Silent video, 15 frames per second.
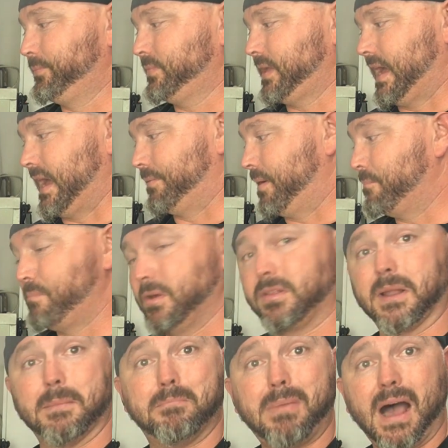I'm
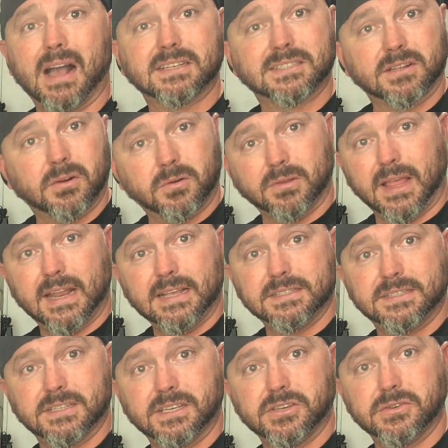building a box to hold that
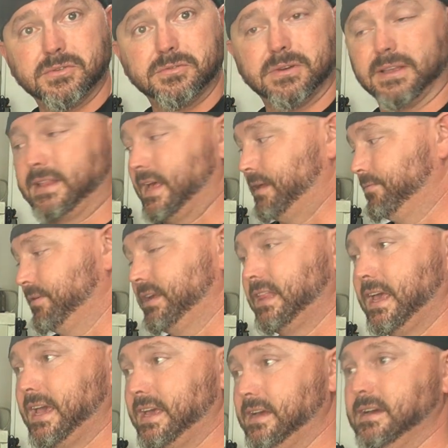ECU and that
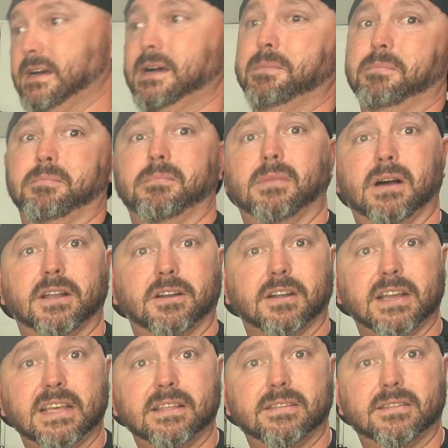relay up
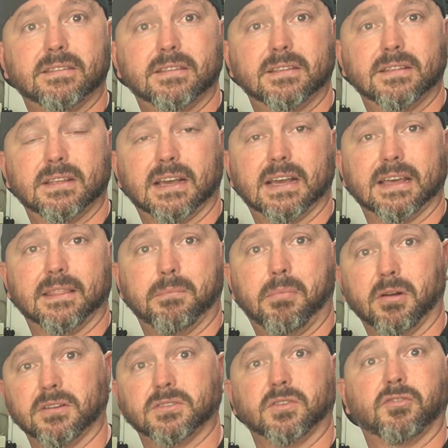underneath the
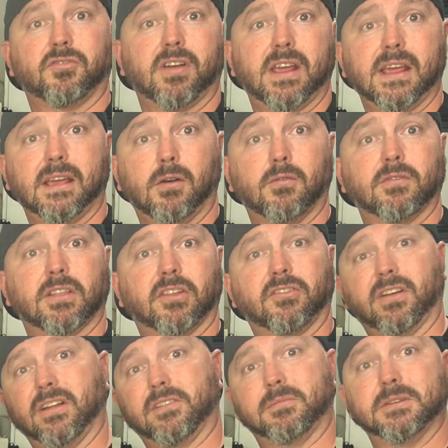parcel tray over the
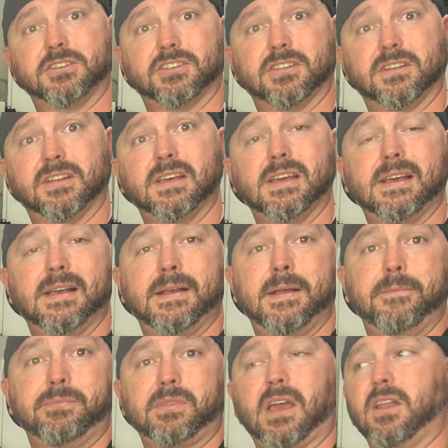transmission,
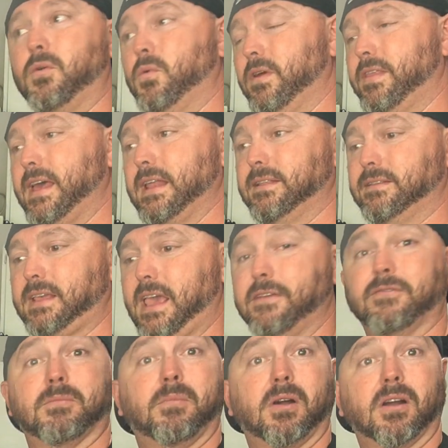kind of where that
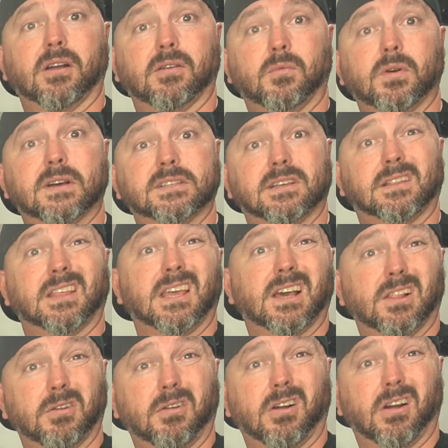Kafer bar was on the
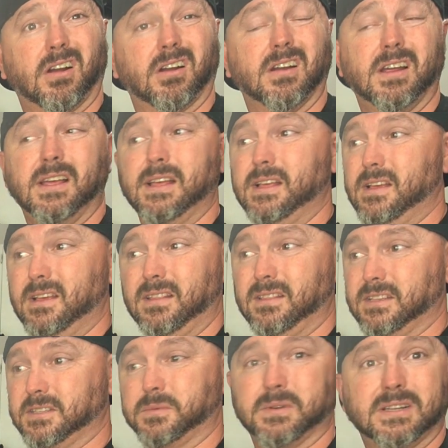yellow car.
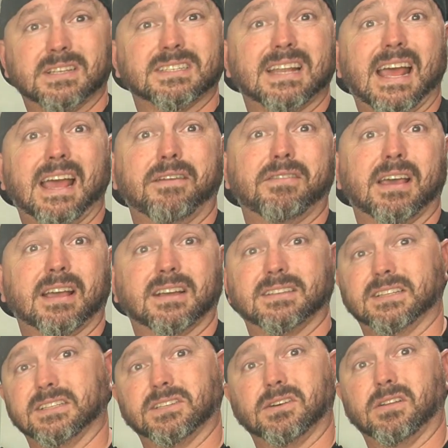This one doesn't have that because
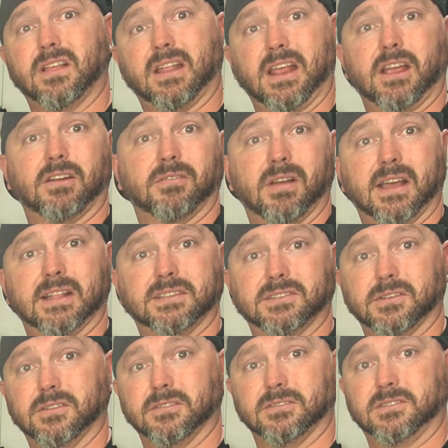it's all on air ride, so
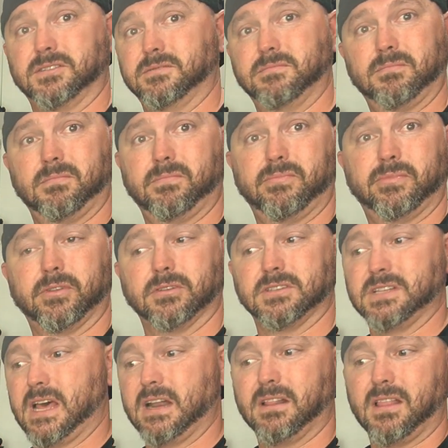there's
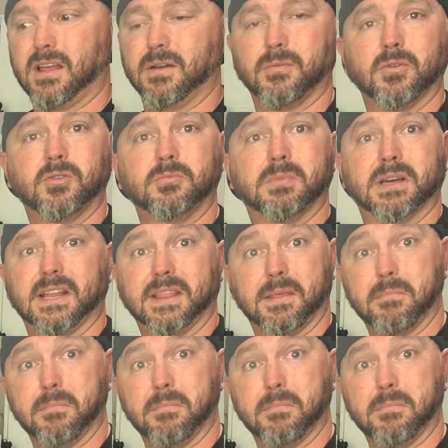not a lot of room, but in the